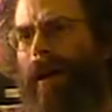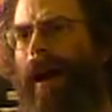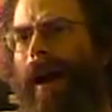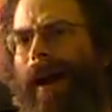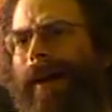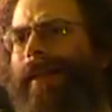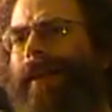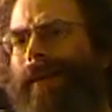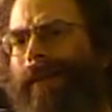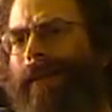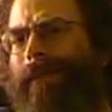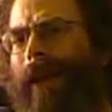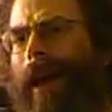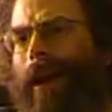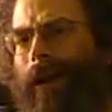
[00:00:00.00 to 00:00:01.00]
I think
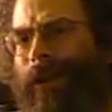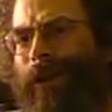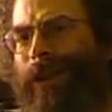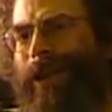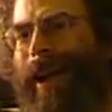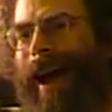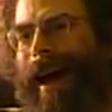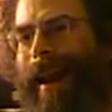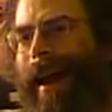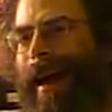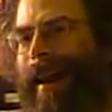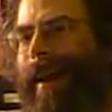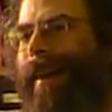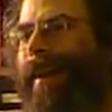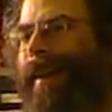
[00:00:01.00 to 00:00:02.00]
they've got a good shot at it
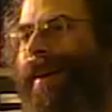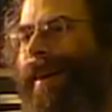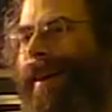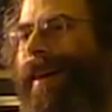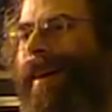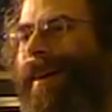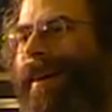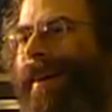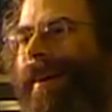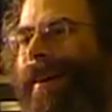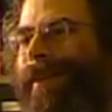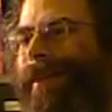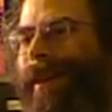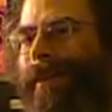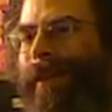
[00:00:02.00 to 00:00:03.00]

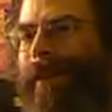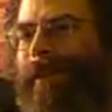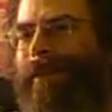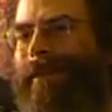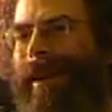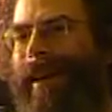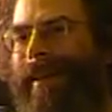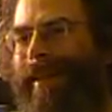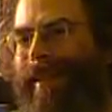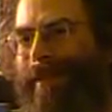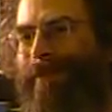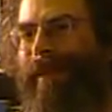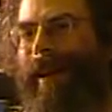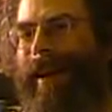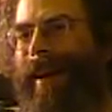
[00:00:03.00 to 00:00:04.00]
even if everyone else is
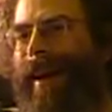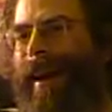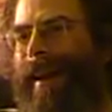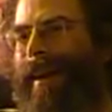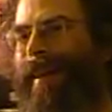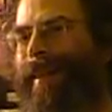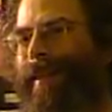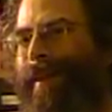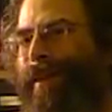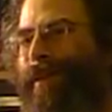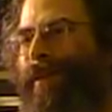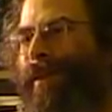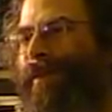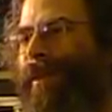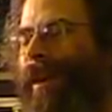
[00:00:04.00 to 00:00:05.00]
playing kind of
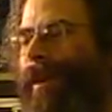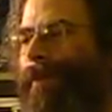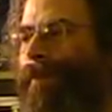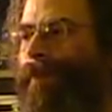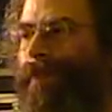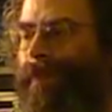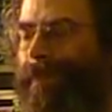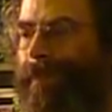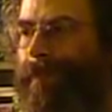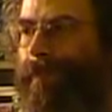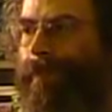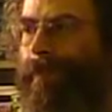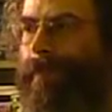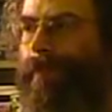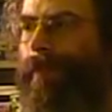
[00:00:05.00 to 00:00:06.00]
conservatively.
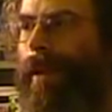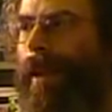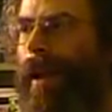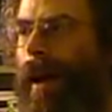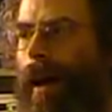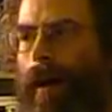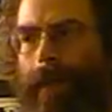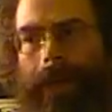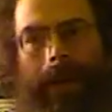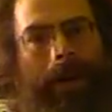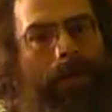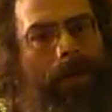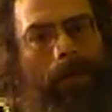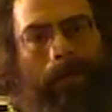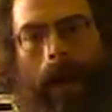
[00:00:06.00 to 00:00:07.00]
Uh, the
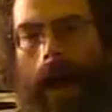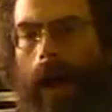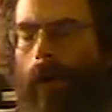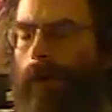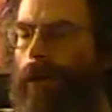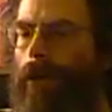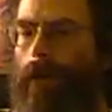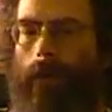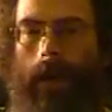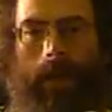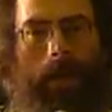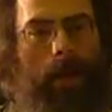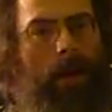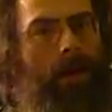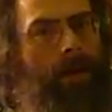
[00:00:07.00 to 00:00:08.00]
different powers, the way
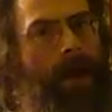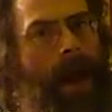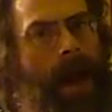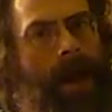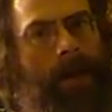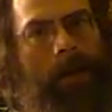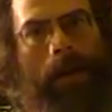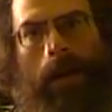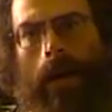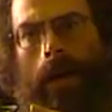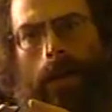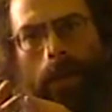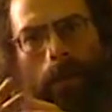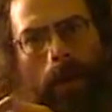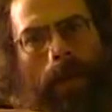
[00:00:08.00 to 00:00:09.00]
they interact,
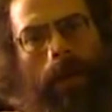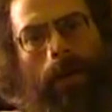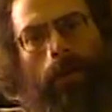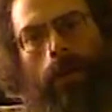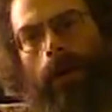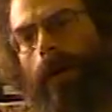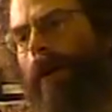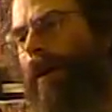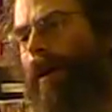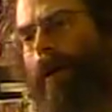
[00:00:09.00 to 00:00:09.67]
the way they work,